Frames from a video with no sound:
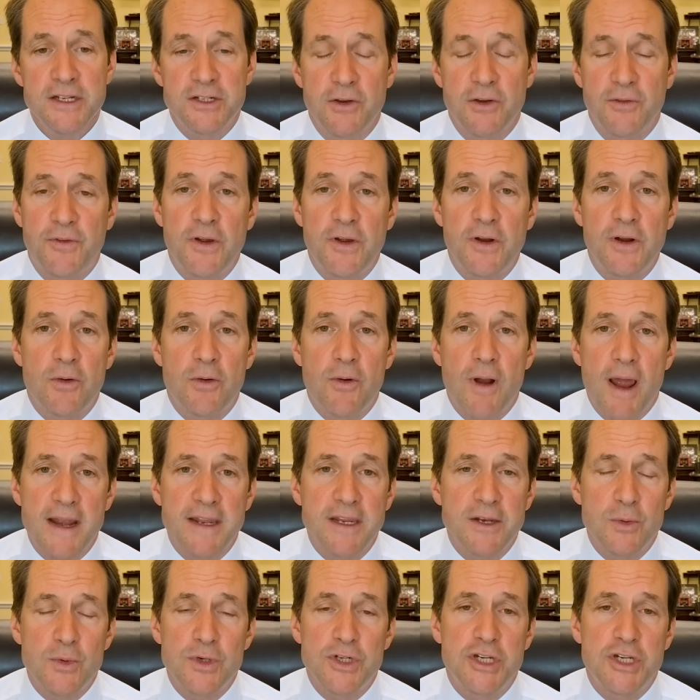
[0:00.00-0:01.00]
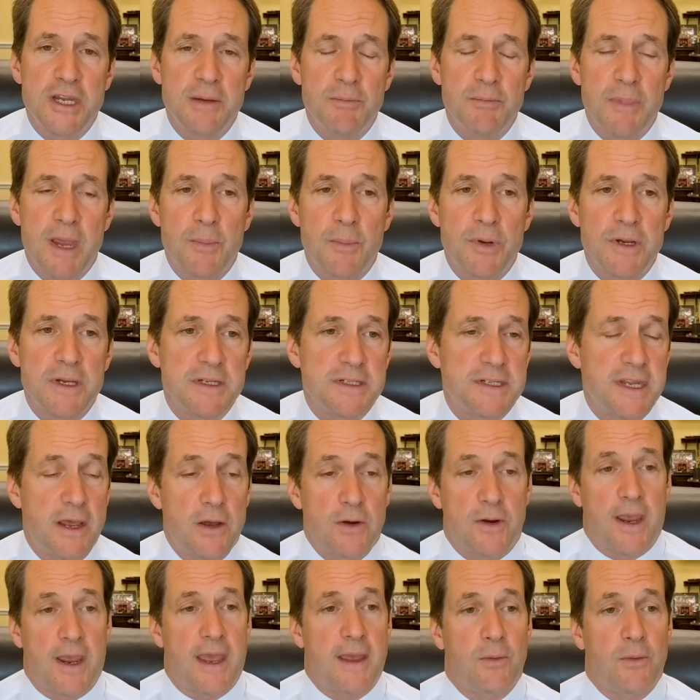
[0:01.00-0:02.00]
So if you're an Iranian regime member, you say,
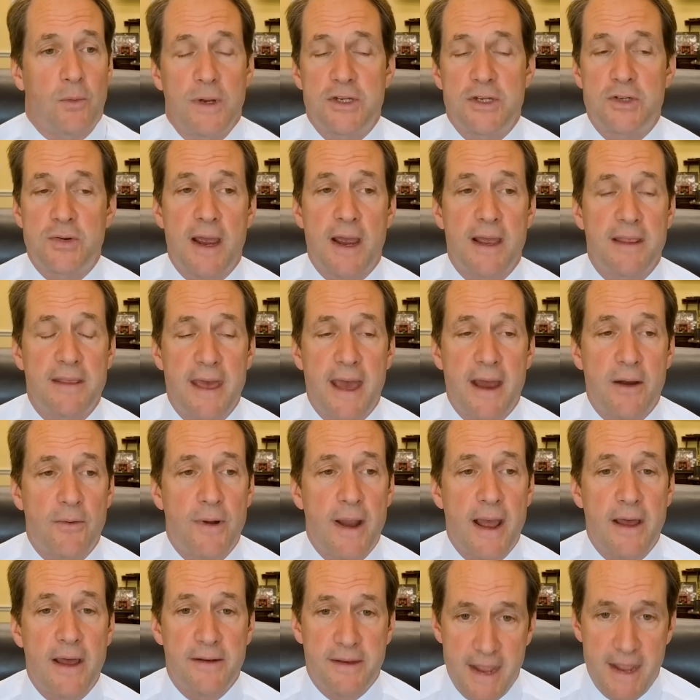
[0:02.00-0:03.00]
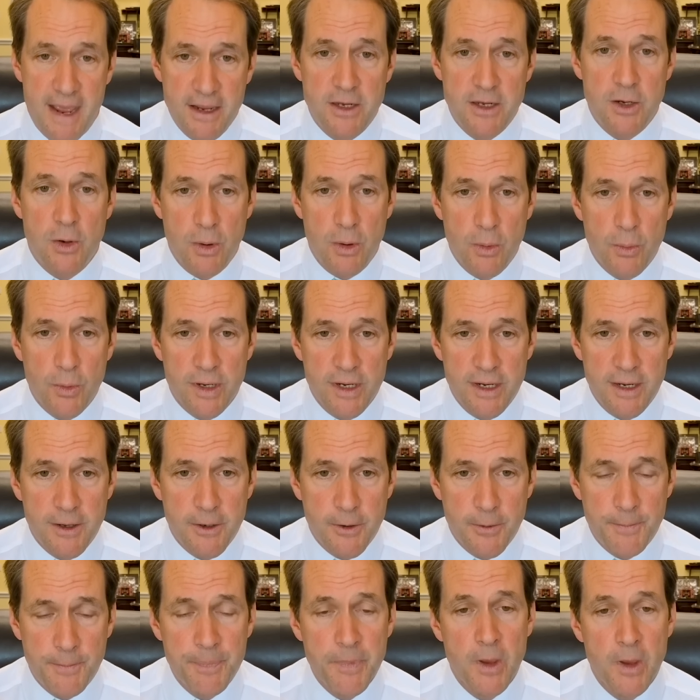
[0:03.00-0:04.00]
okay, we tried that route. Now you know what we're going to
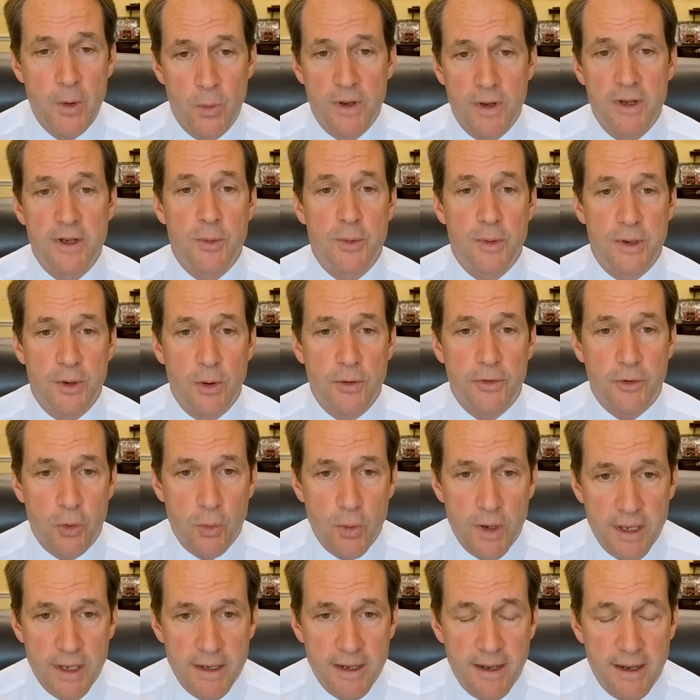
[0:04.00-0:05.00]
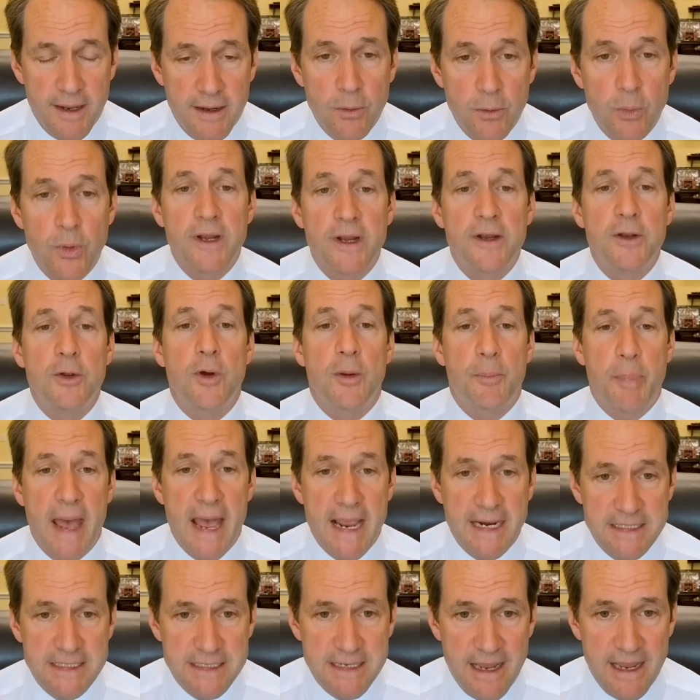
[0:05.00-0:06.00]
do? We're going to do what North Korea did. We're going to do what
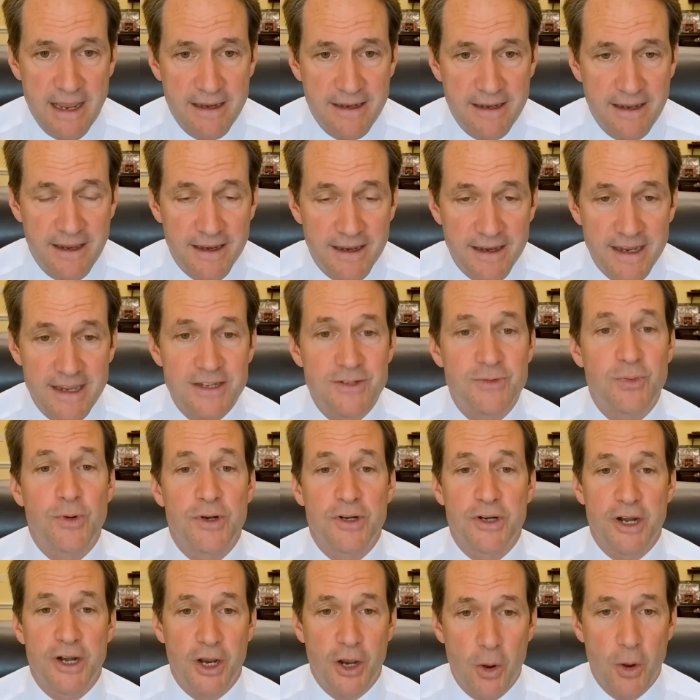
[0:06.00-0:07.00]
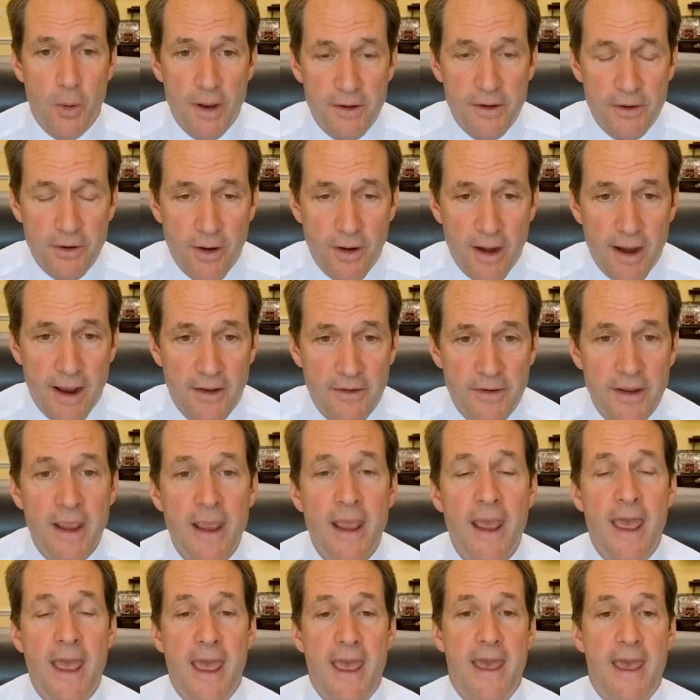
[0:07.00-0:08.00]
Pakistan did, is we're going to go underground,
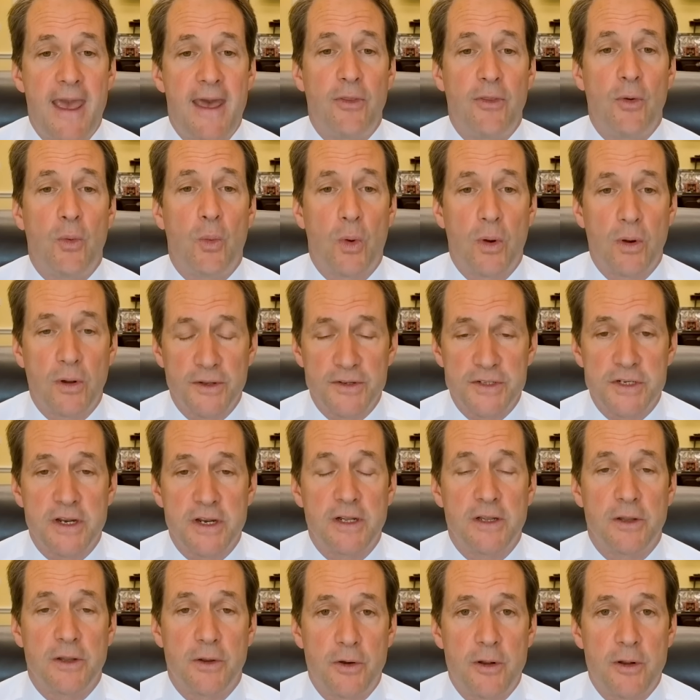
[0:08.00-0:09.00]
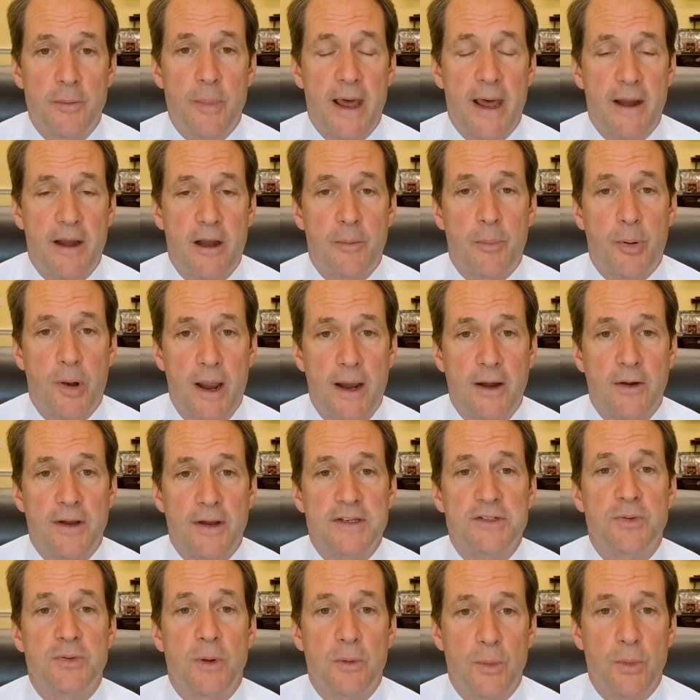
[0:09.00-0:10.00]
and the world is going to learn about our
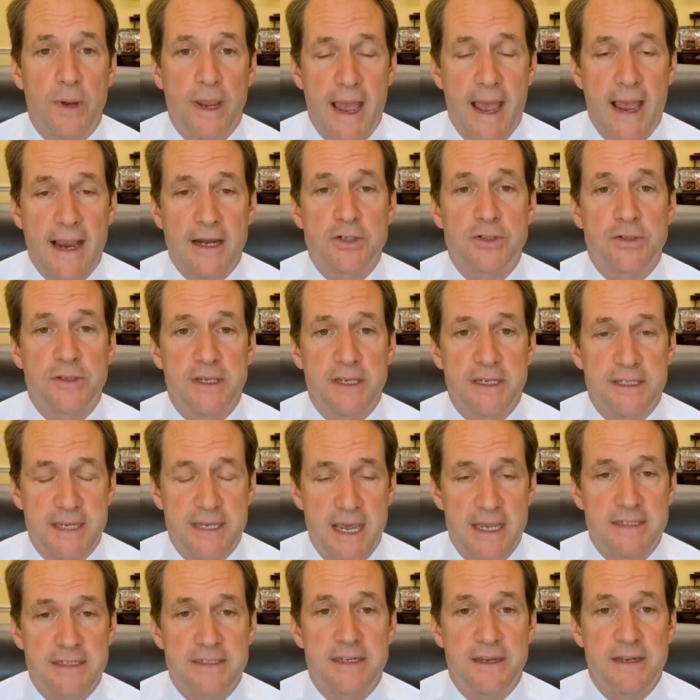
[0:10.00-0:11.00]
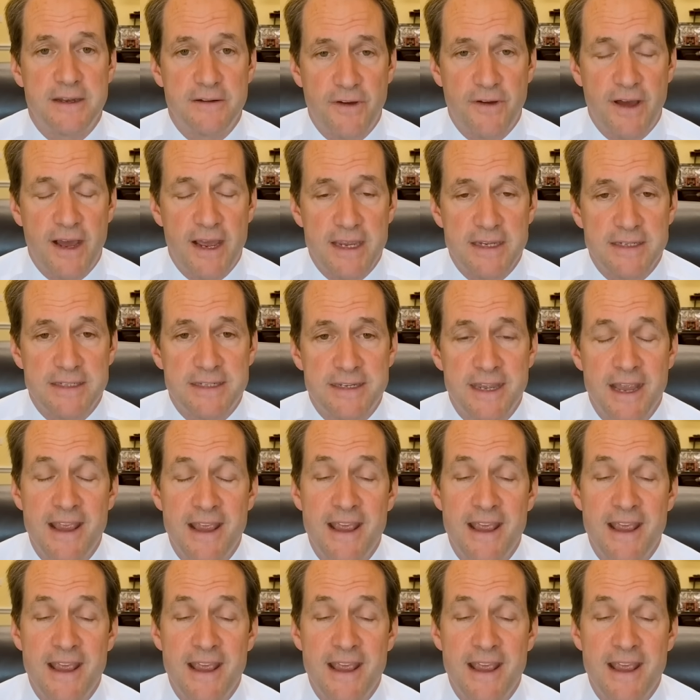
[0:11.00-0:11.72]
progress when we actually test a device.